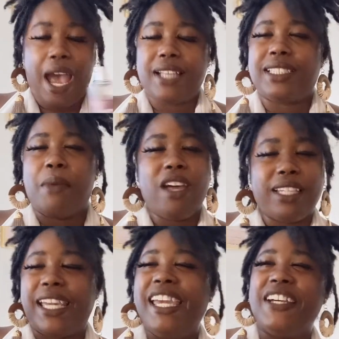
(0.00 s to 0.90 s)
I smell
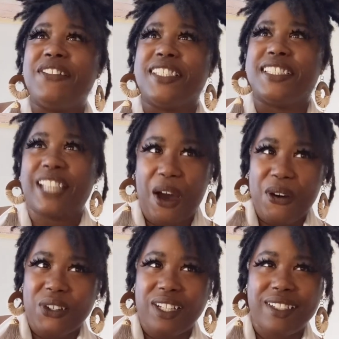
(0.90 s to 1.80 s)
the hint of the
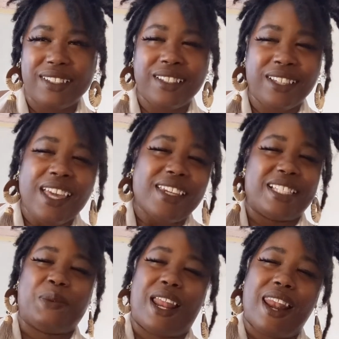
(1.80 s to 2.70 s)
salt.
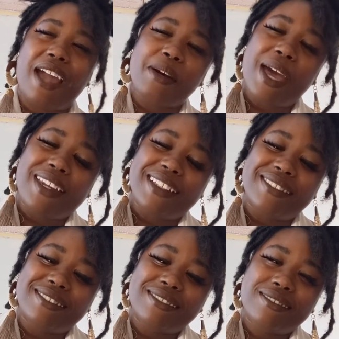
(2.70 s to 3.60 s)
That's what I like about
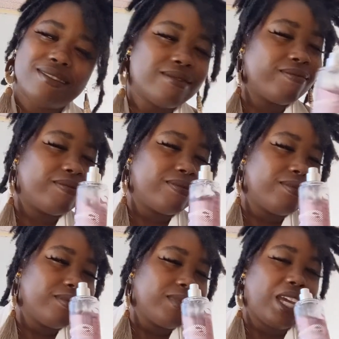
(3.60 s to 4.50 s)
it.
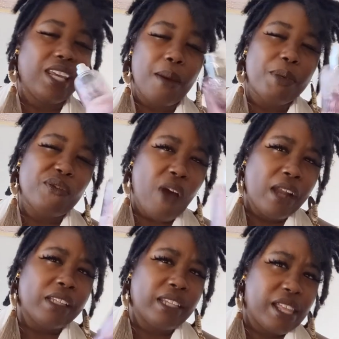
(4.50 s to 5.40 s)
And I've been
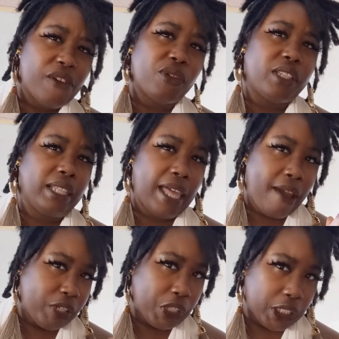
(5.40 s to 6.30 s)
falling in love with
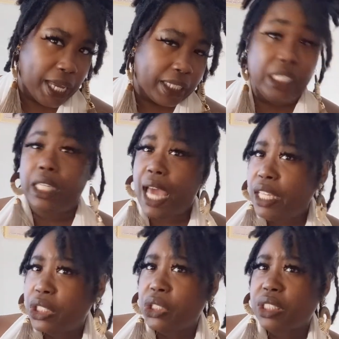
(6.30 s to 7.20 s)
lavender lately. And
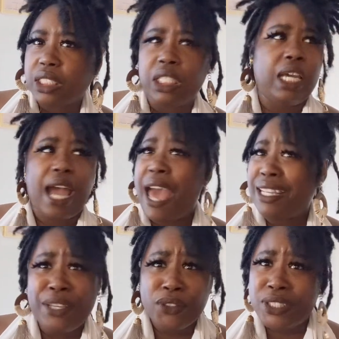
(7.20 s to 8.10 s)
I usually, I
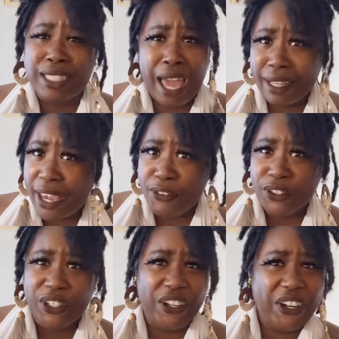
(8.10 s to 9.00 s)
didn't even use the light
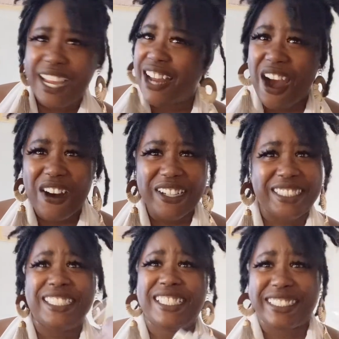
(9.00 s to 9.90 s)
lavender at all
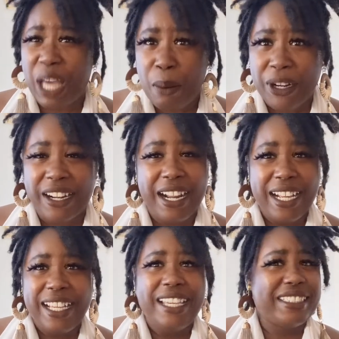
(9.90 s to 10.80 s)
until this summer.
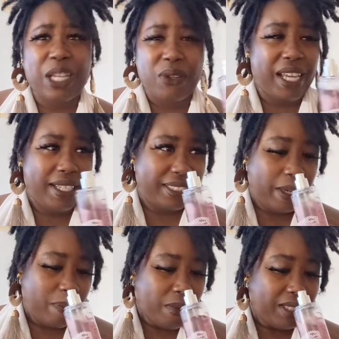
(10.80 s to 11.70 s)
It's so
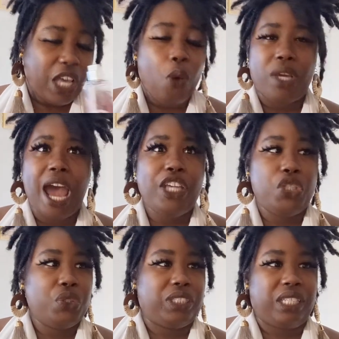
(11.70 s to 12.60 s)
relaxing. So when I
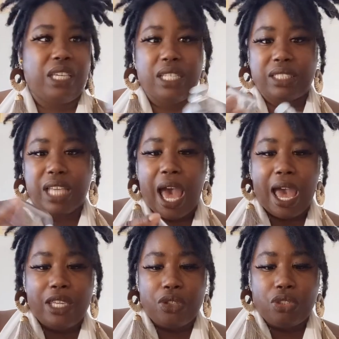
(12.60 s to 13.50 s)
use this,
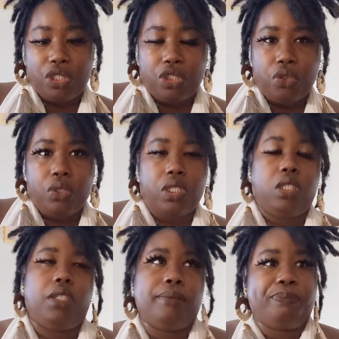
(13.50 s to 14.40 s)
I usually use
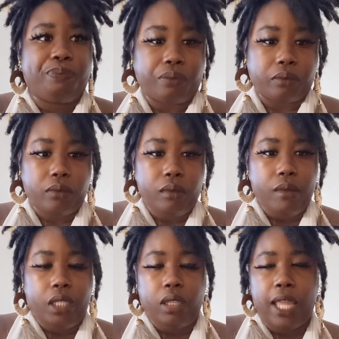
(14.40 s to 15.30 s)
the
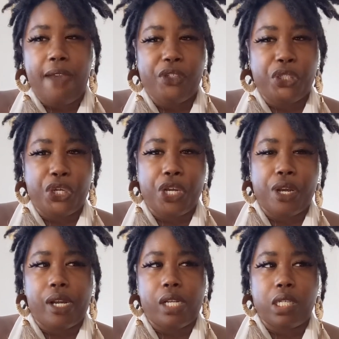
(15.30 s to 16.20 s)

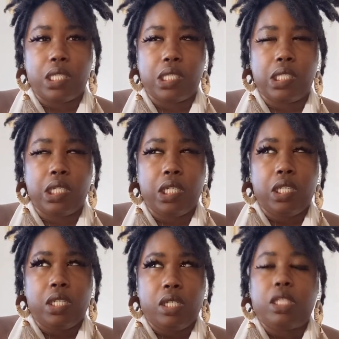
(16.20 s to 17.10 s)
lavender
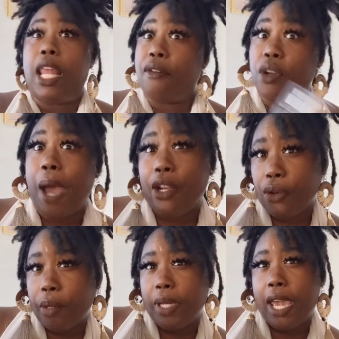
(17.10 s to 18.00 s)
the lavender body
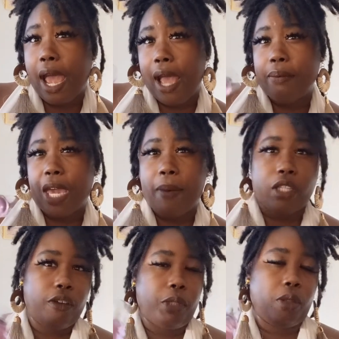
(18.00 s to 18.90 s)
cream that made by
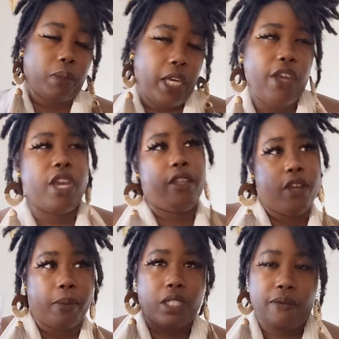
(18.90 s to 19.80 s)
Love Beauty Planet and
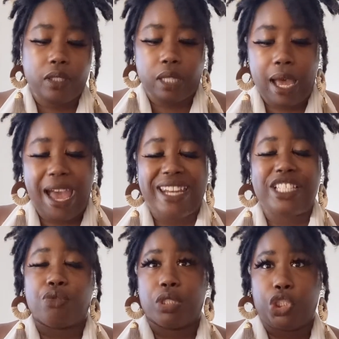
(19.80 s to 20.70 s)
their beloved line
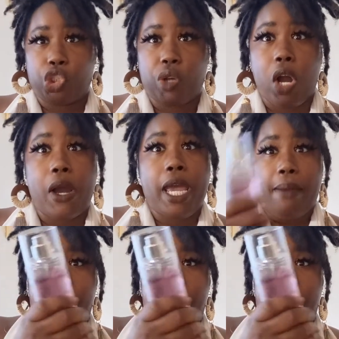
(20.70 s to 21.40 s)
is really strong.